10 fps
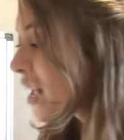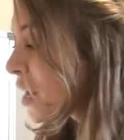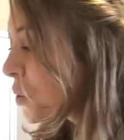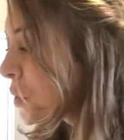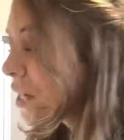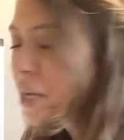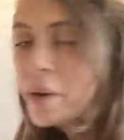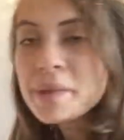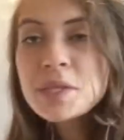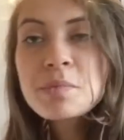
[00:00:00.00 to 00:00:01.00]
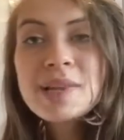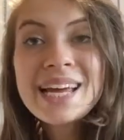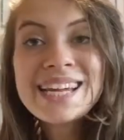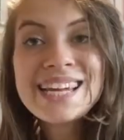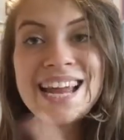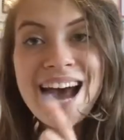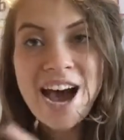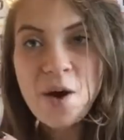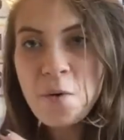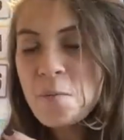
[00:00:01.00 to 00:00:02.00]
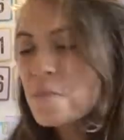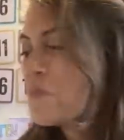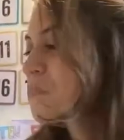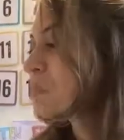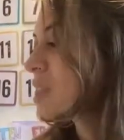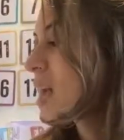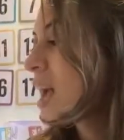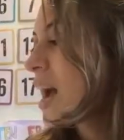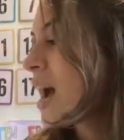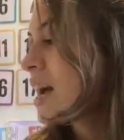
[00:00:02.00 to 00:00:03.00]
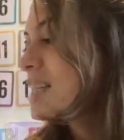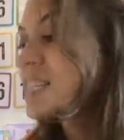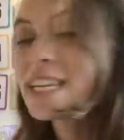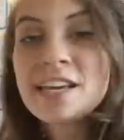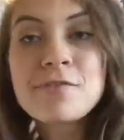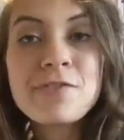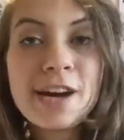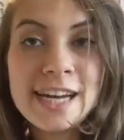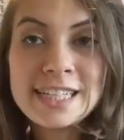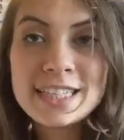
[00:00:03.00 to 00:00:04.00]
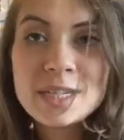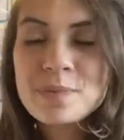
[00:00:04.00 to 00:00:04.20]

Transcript: we are going to play now. Seek and find.